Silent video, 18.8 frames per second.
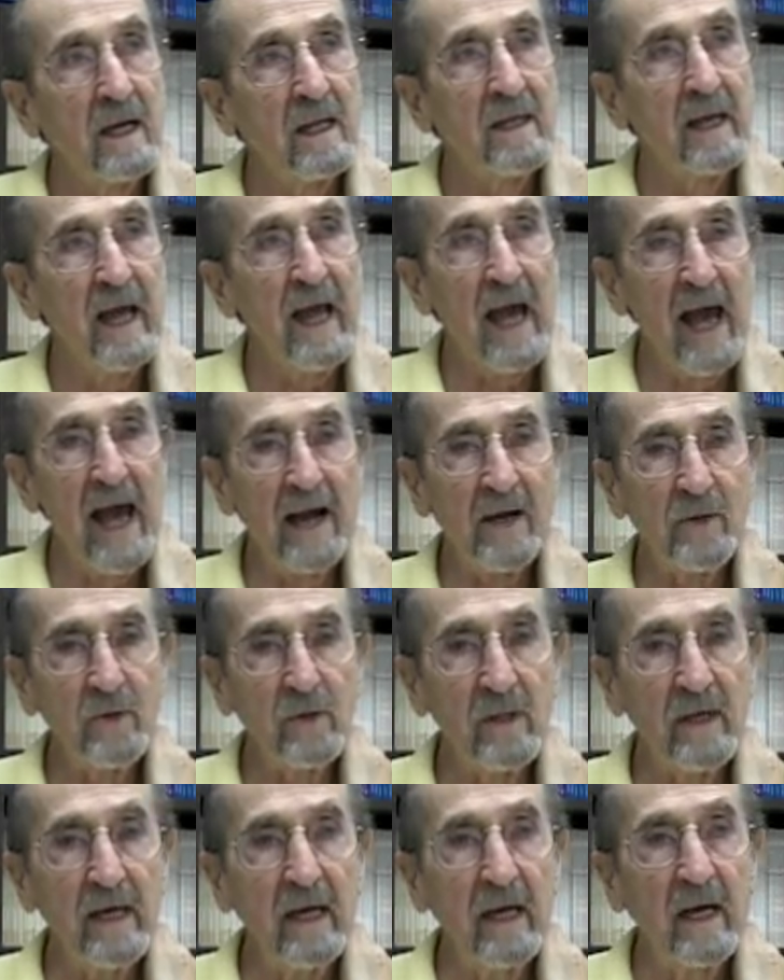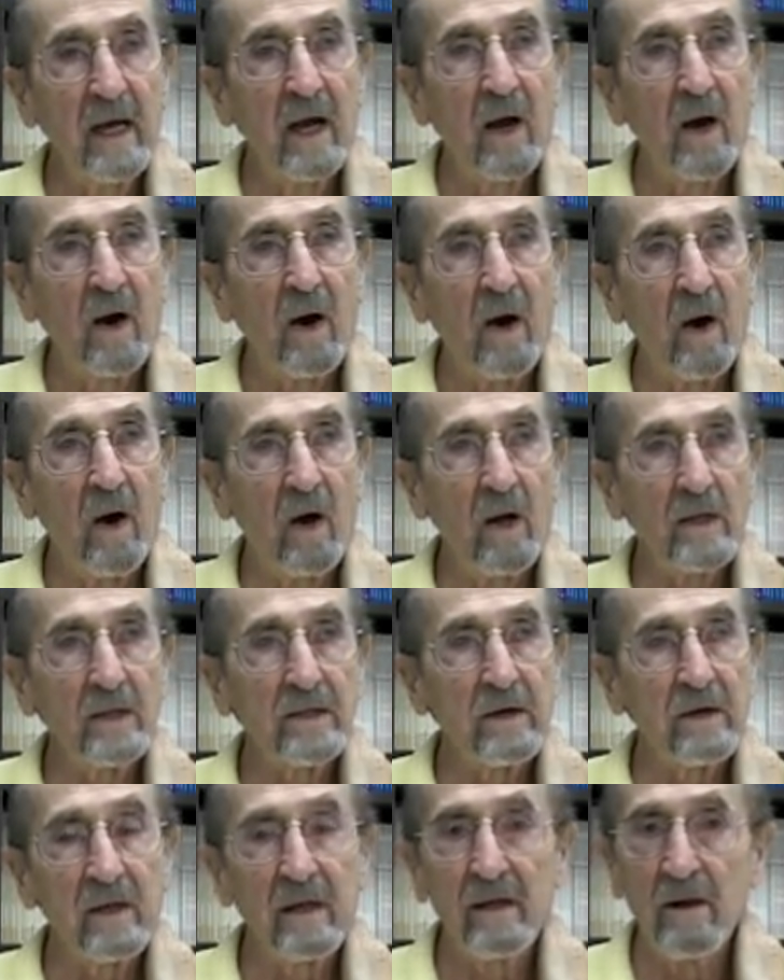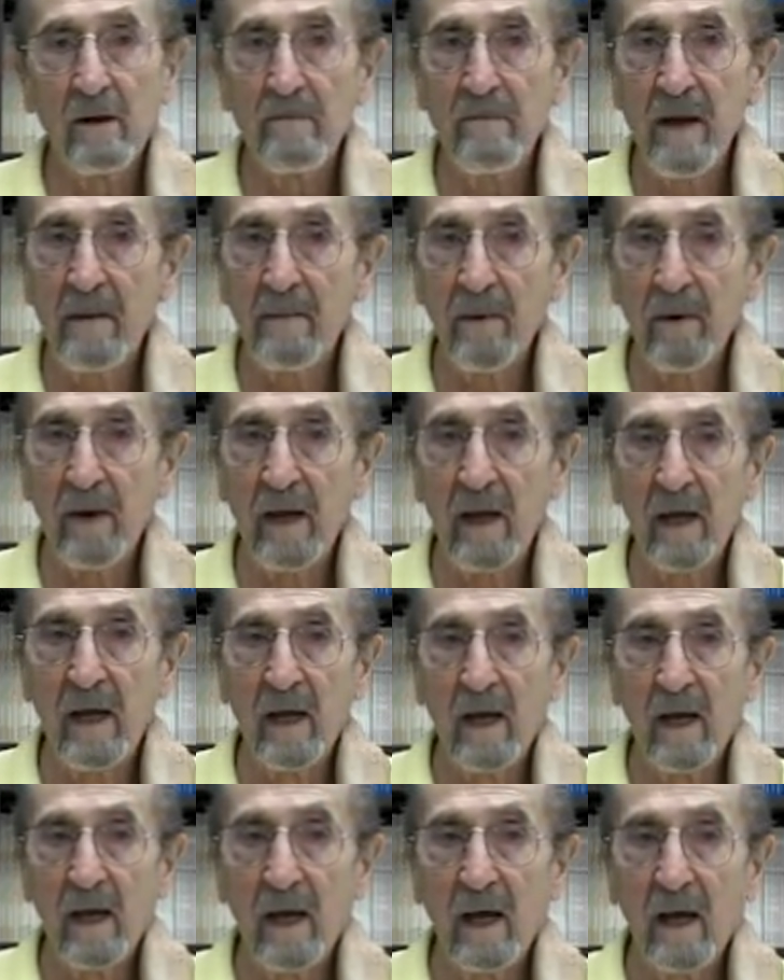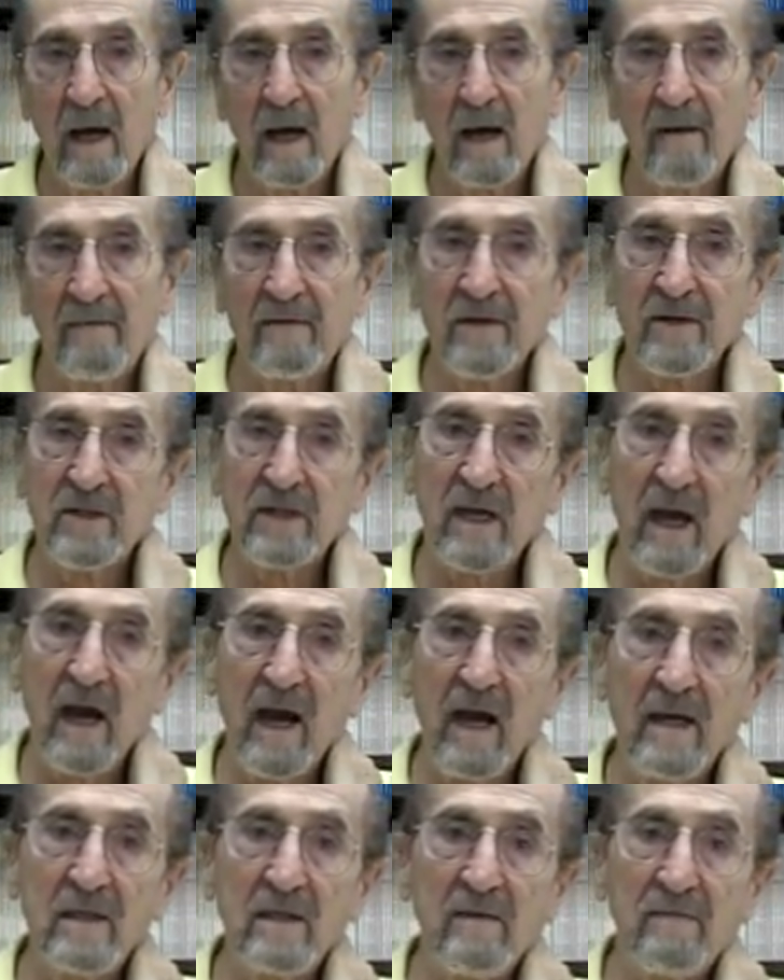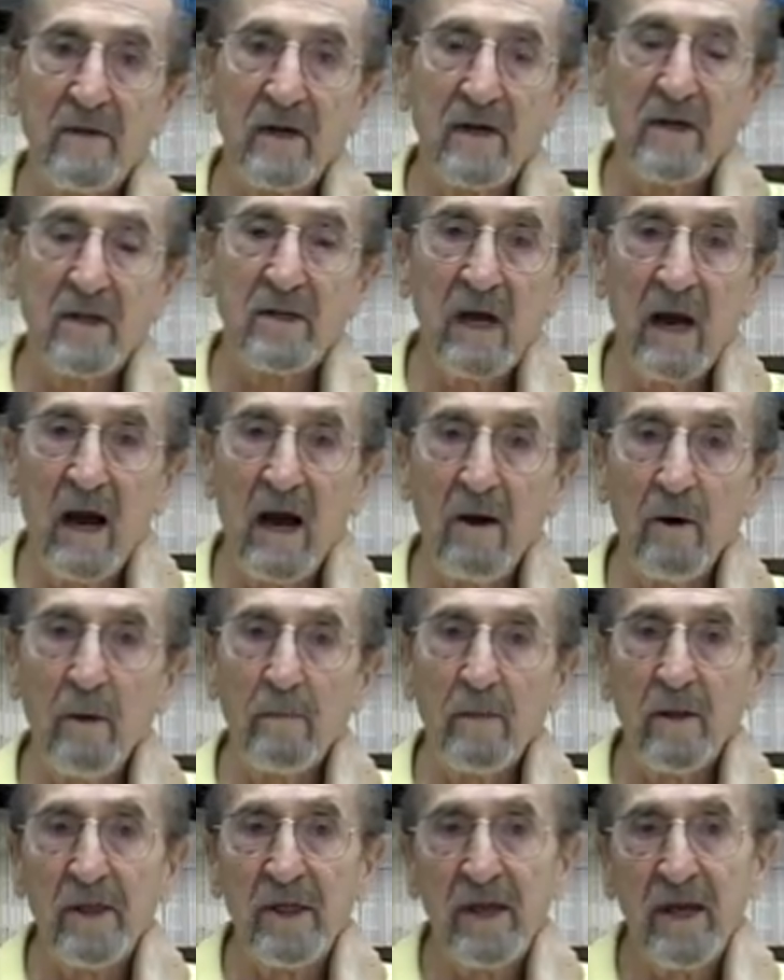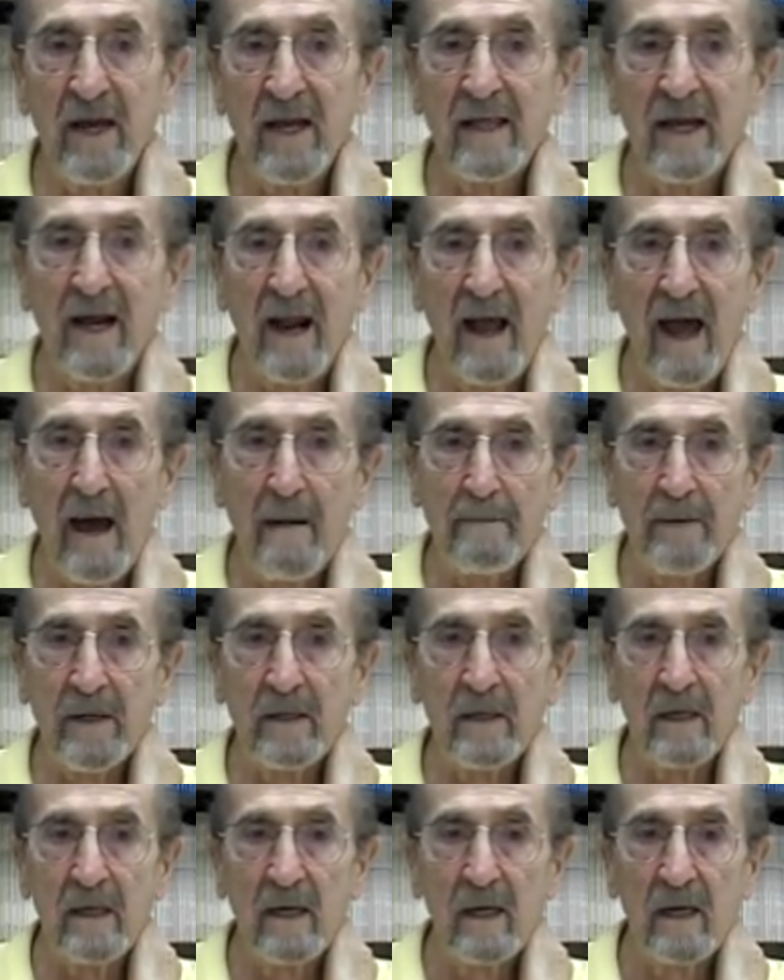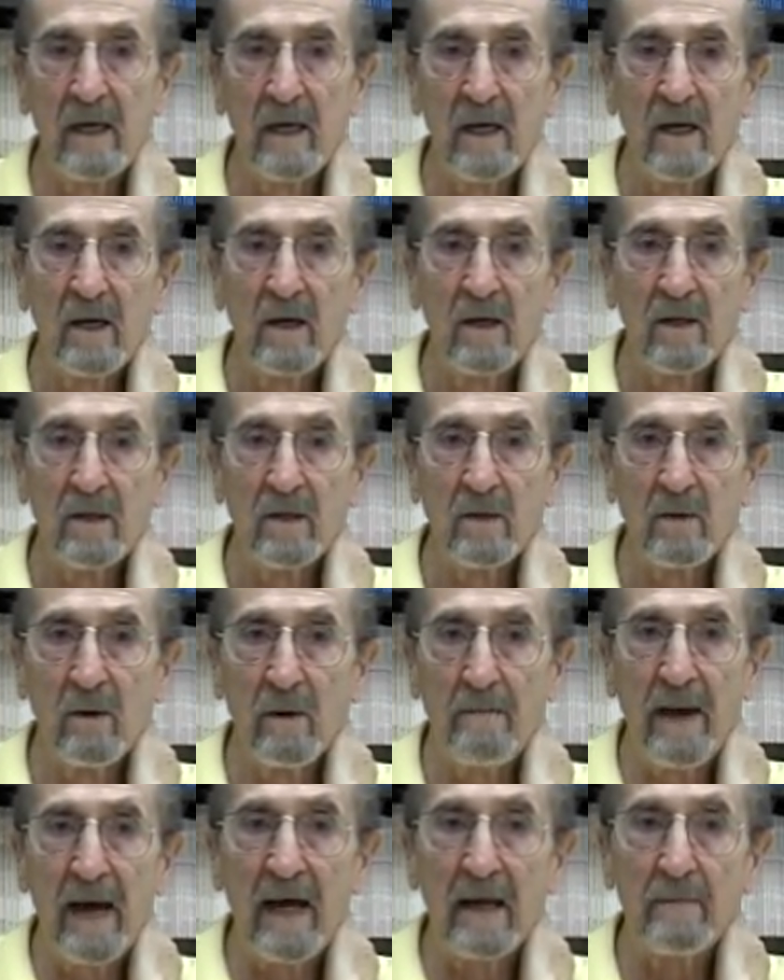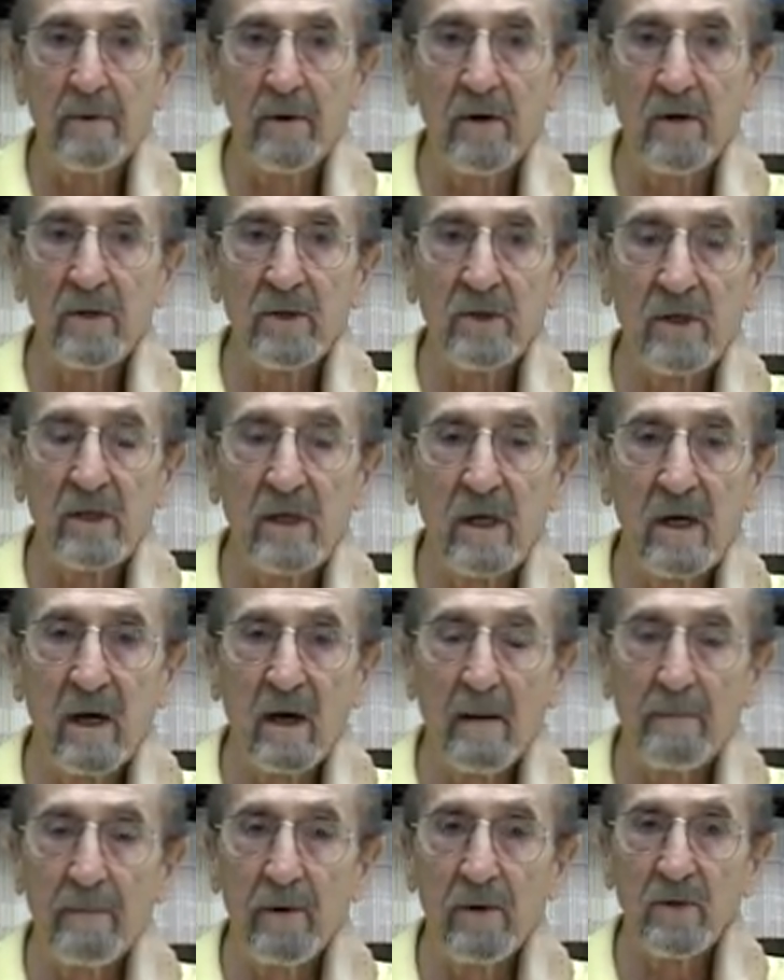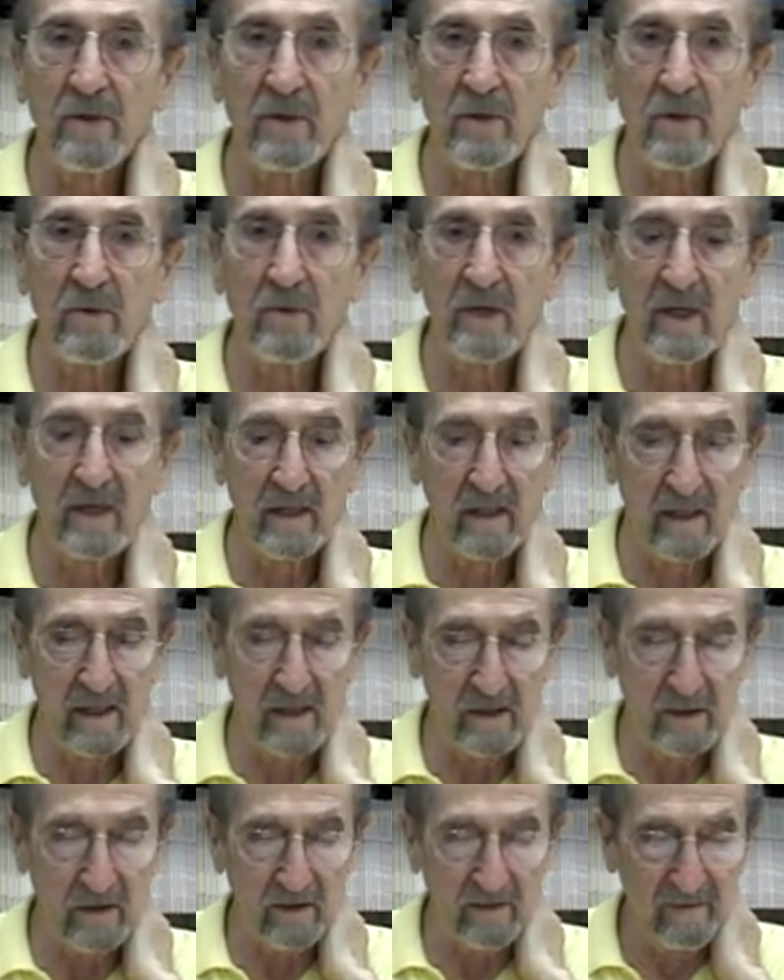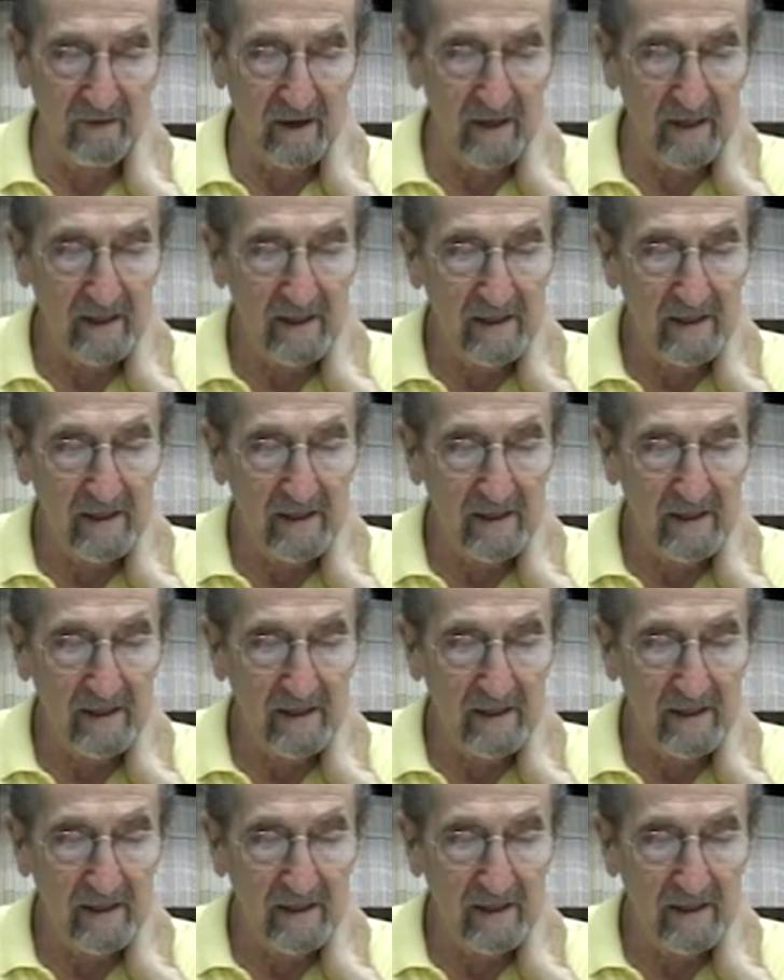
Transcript: They actually altered their memory of the size of the desirable thing that happened to a bad person, a person who didn't deserve it.